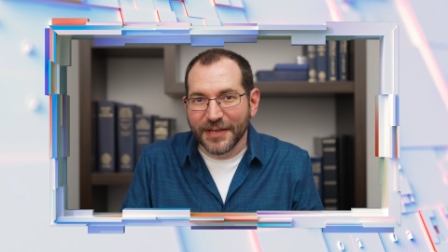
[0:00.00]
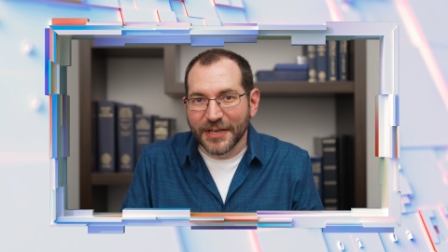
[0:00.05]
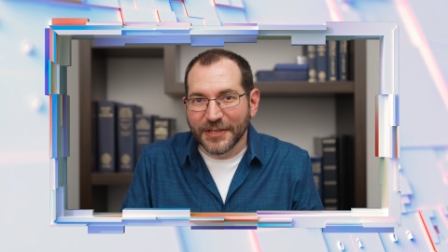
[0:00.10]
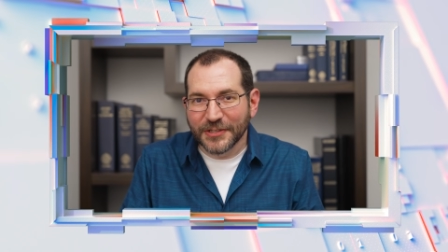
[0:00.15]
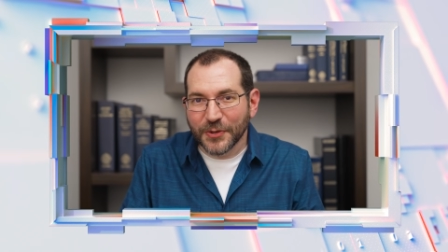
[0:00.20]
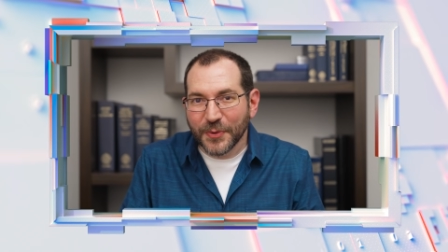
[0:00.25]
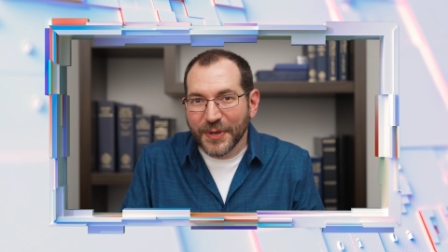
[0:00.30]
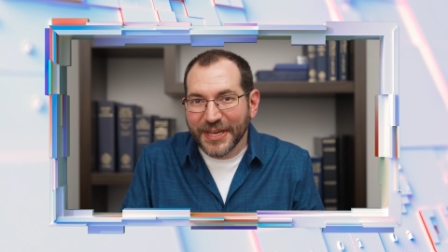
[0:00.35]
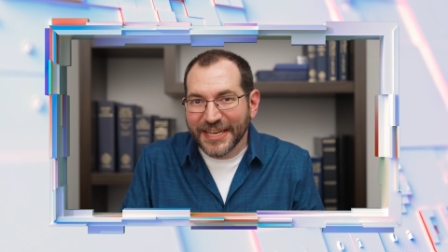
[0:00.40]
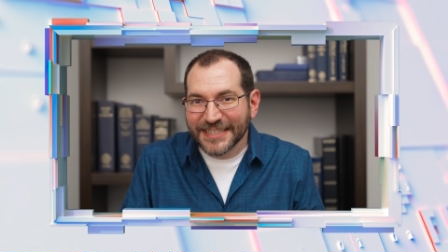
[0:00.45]

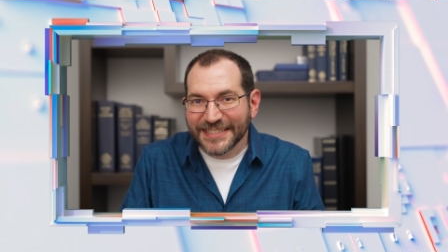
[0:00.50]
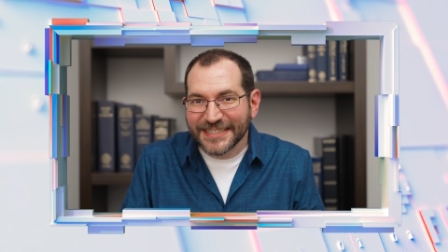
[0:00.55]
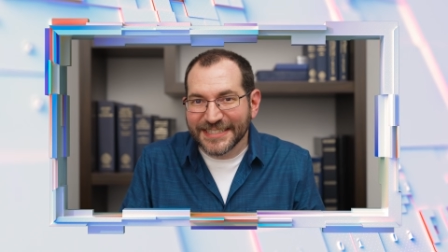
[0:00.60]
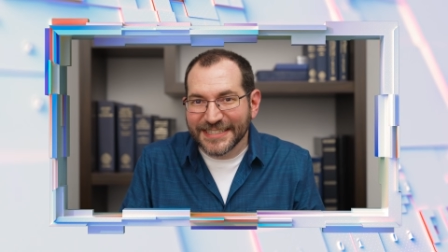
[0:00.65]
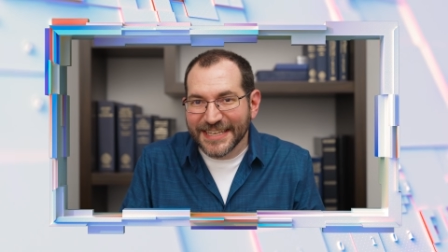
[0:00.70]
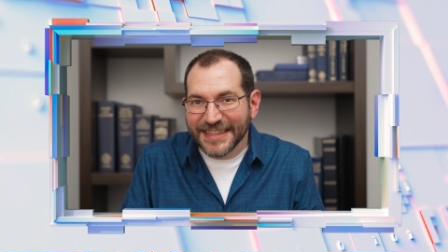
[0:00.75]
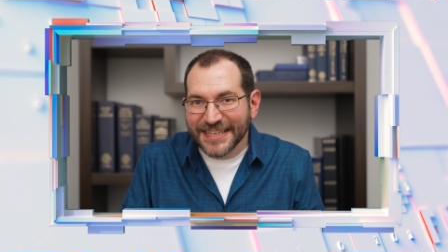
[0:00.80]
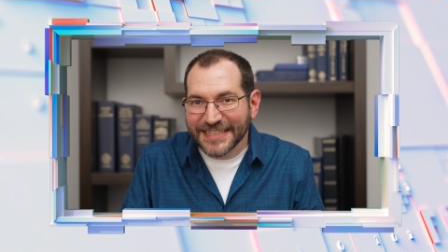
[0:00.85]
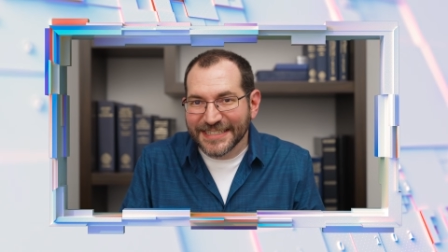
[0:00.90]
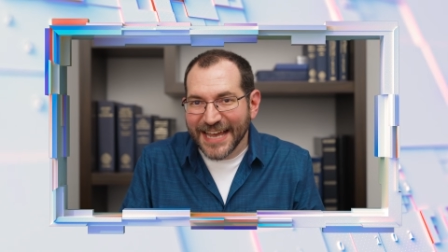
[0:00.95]
so we can
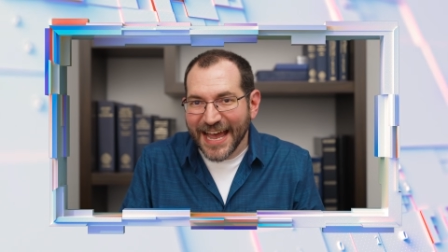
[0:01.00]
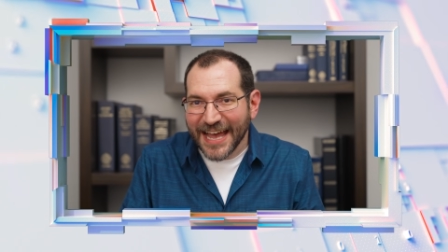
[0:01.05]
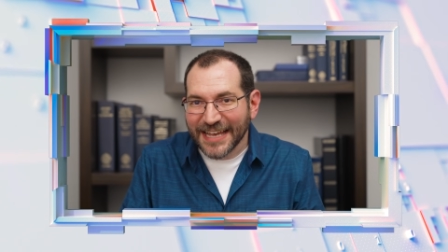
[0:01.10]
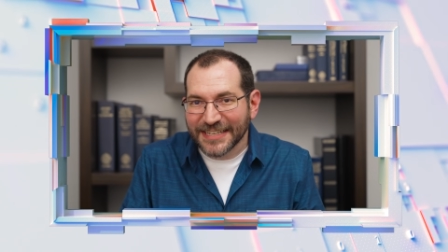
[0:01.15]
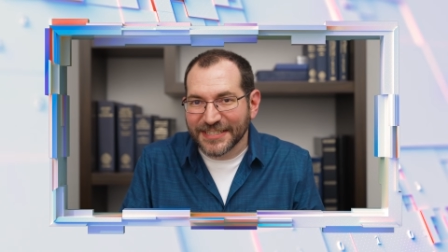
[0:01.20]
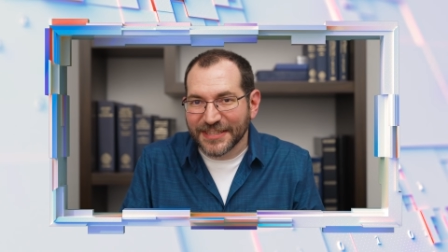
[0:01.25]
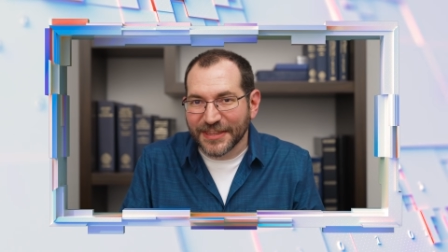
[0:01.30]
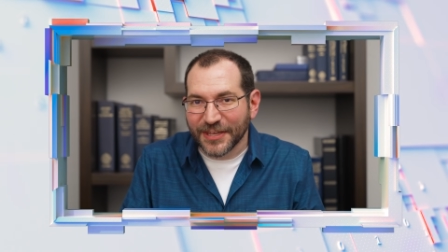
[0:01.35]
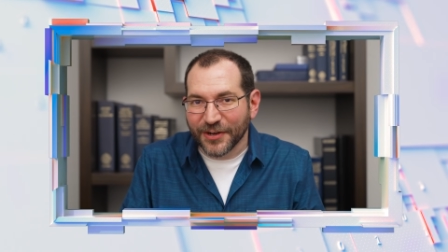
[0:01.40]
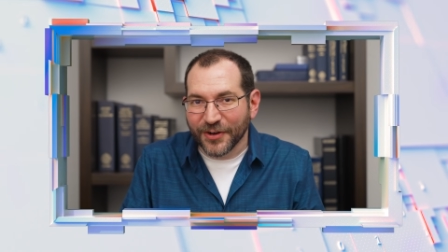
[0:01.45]
see the
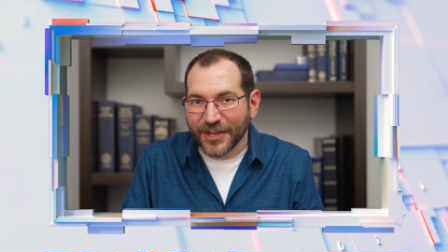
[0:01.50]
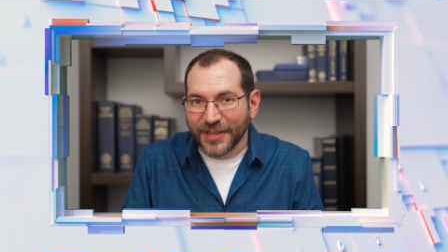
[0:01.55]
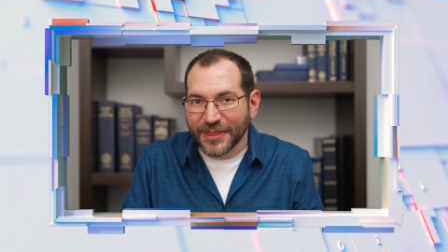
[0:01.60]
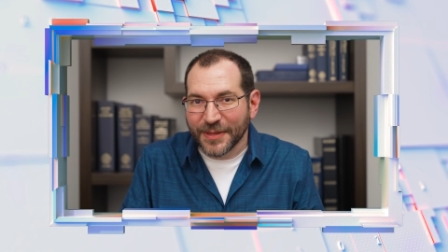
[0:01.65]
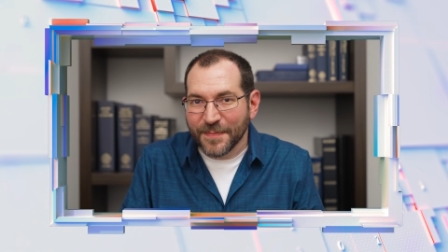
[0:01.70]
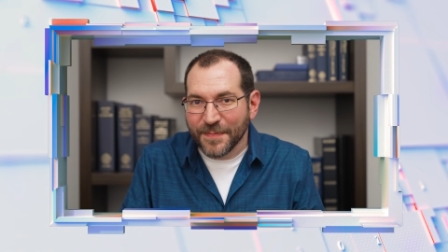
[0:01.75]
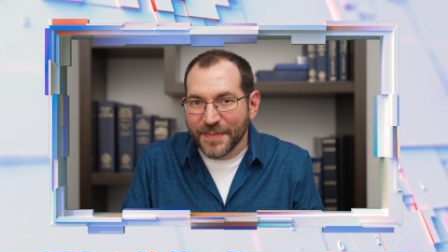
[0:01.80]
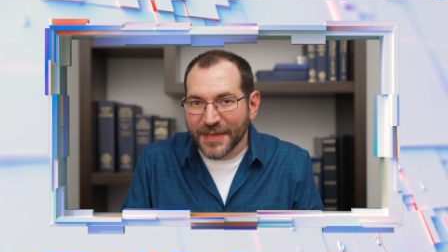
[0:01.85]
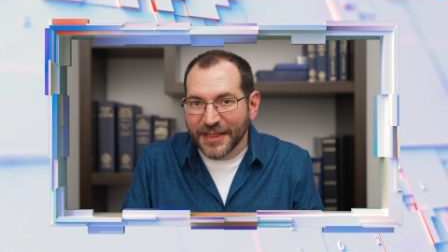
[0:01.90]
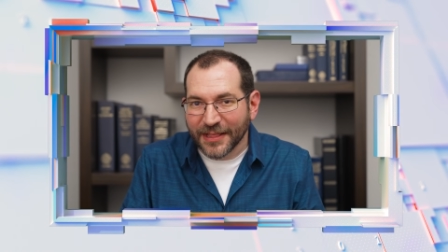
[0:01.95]
task they're in the
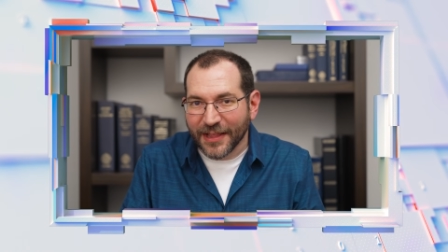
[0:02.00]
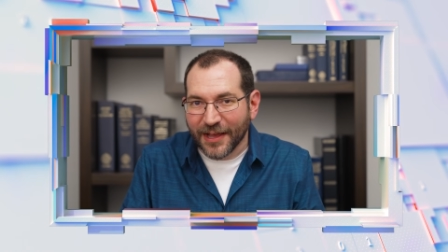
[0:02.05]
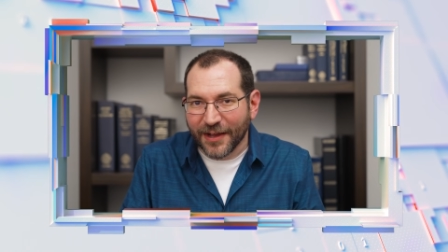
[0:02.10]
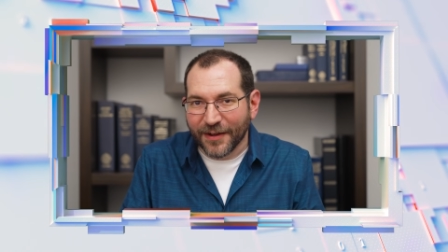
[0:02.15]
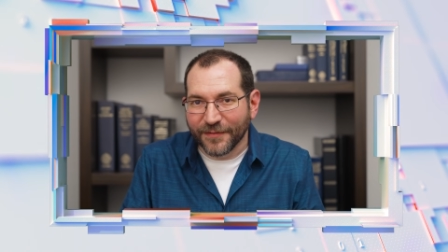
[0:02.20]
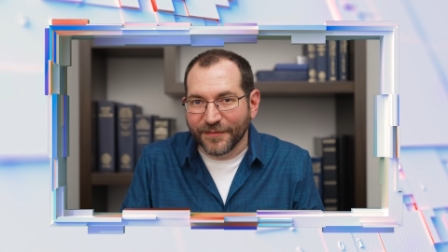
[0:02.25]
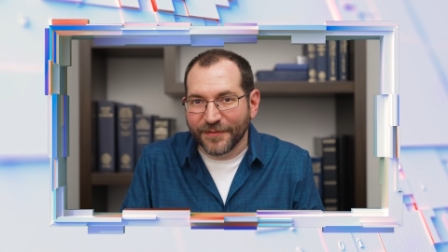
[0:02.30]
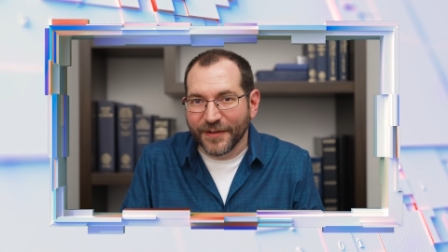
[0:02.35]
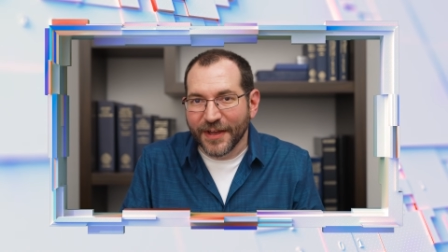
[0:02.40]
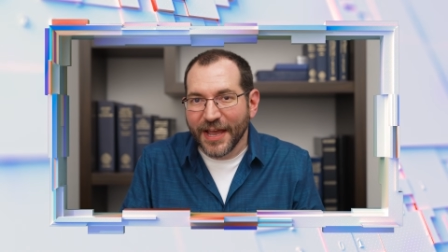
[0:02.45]
middle
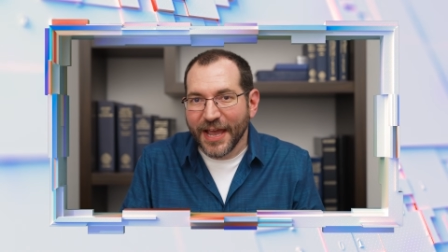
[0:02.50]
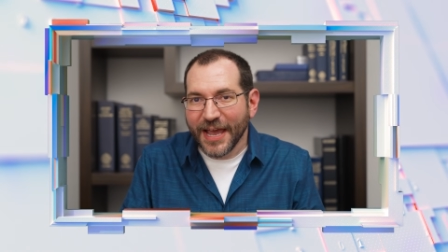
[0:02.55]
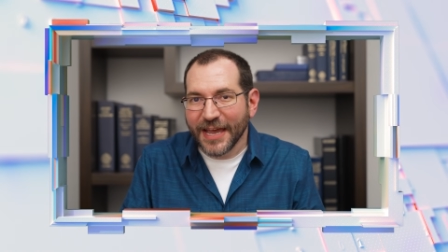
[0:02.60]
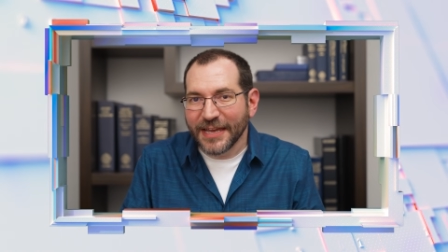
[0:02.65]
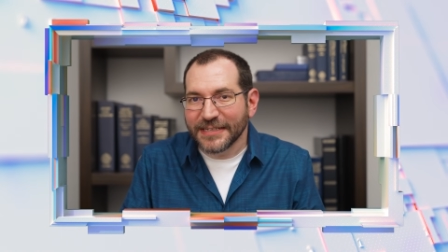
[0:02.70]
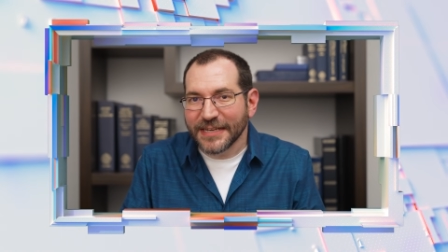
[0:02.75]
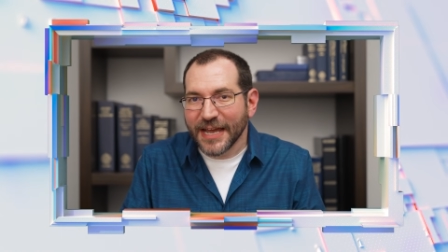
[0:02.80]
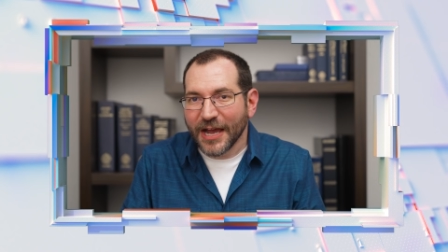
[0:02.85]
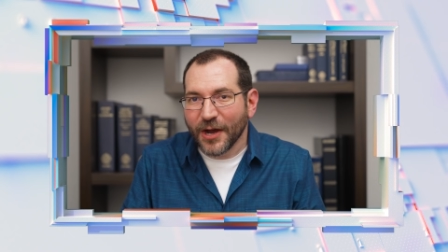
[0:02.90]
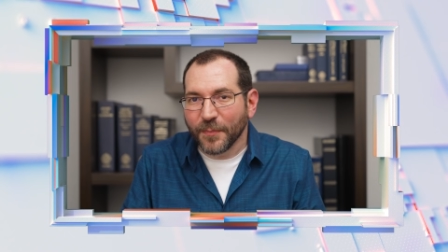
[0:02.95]
of
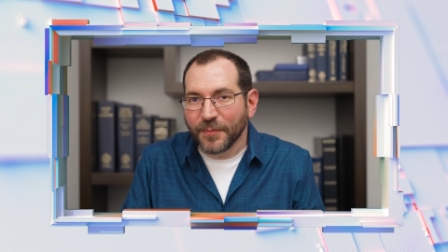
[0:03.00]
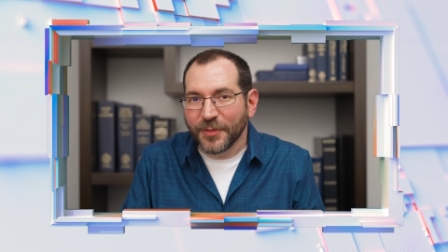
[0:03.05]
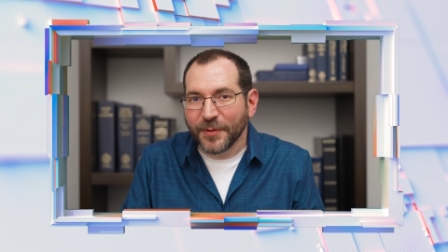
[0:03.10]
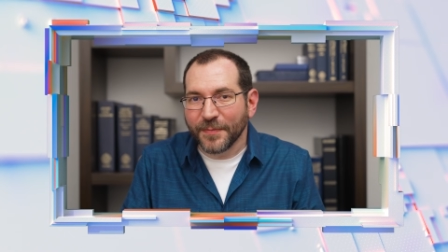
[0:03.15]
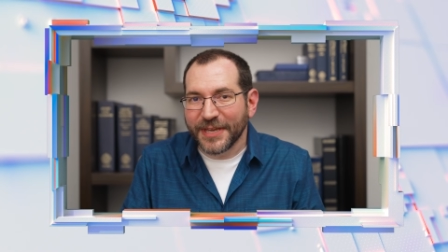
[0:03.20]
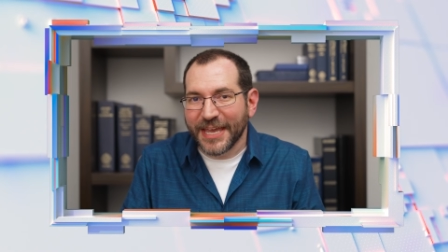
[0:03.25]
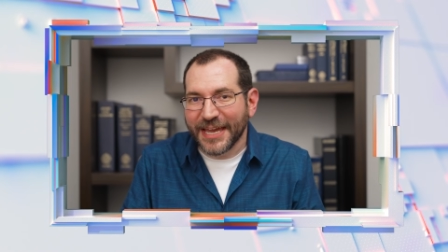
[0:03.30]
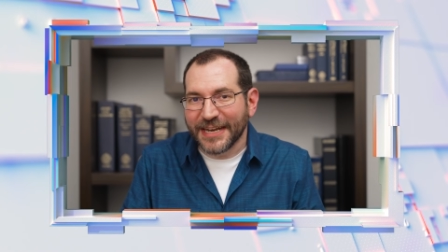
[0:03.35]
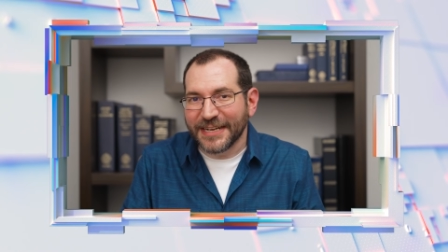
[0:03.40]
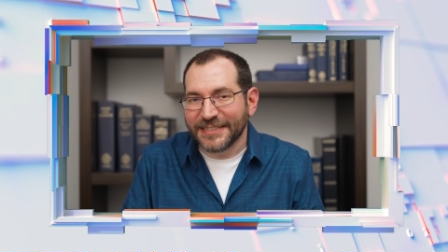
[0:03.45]
and help
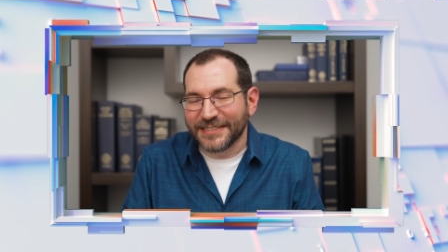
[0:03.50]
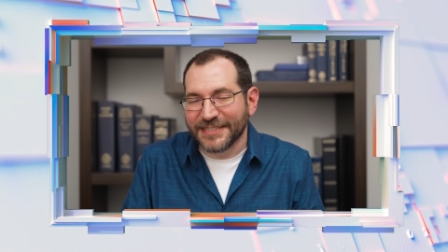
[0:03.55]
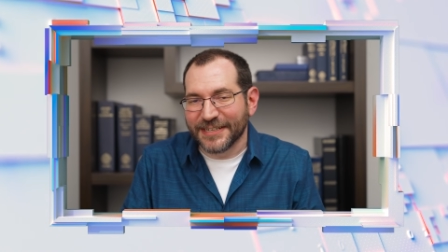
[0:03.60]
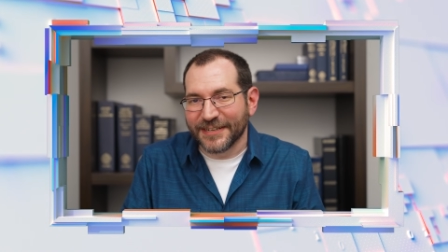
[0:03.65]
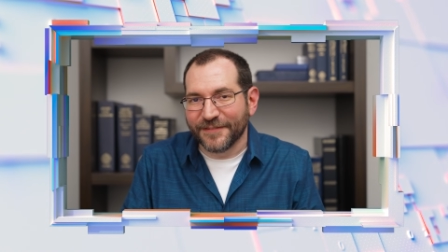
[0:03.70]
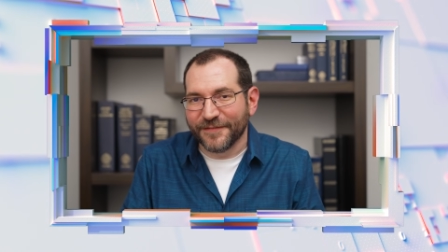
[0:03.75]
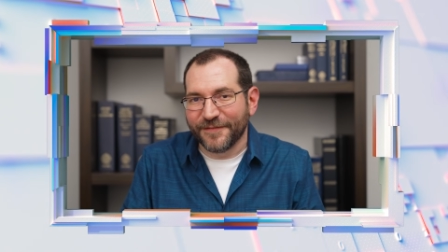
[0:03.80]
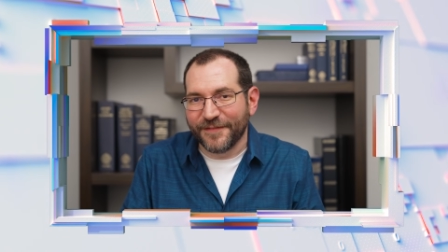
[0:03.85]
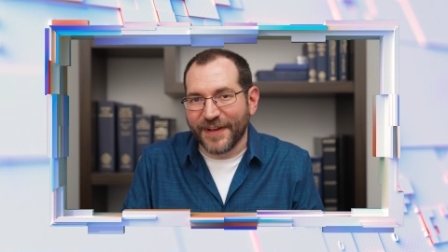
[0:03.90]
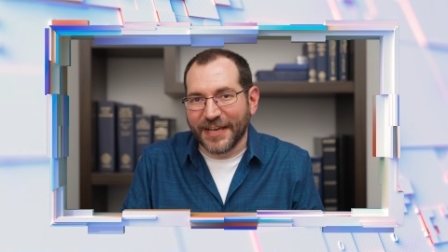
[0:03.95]
them get it
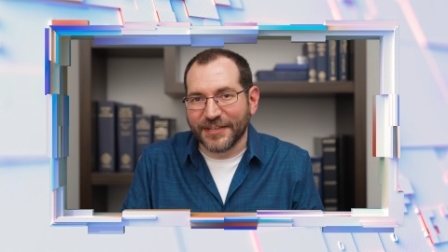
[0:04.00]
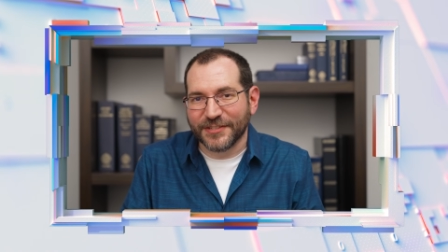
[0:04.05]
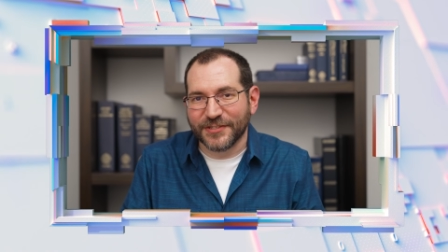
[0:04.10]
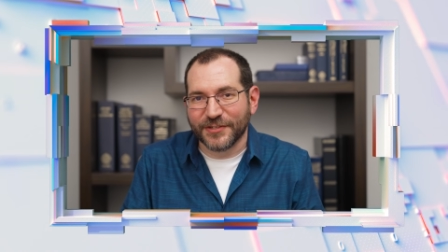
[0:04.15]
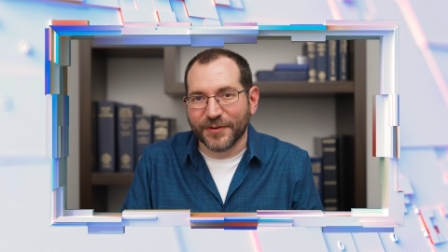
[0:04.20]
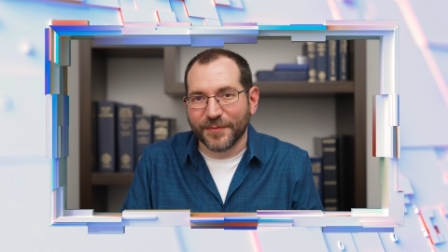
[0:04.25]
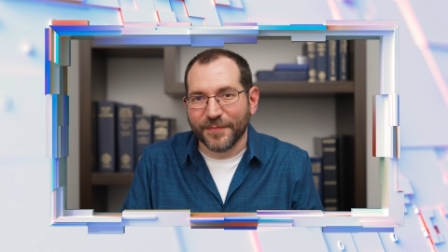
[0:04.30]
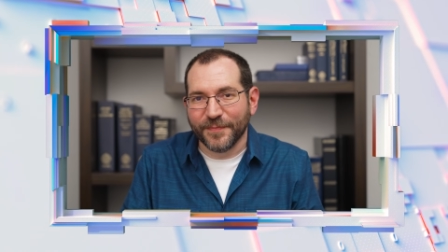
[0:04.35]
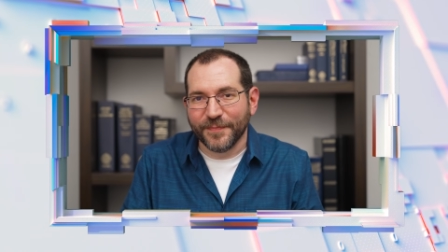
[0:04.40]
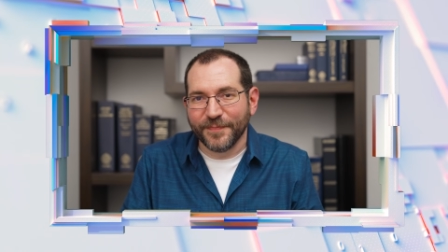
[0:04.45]
done
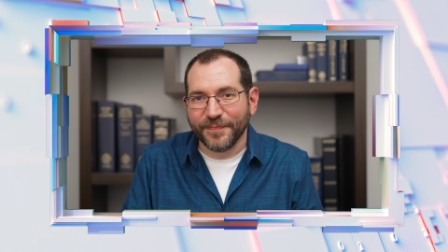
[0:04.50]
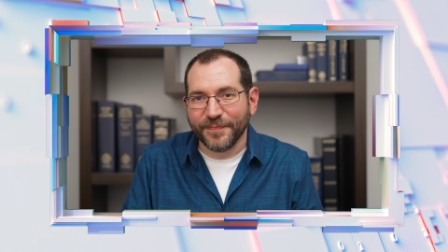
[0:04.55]
faster.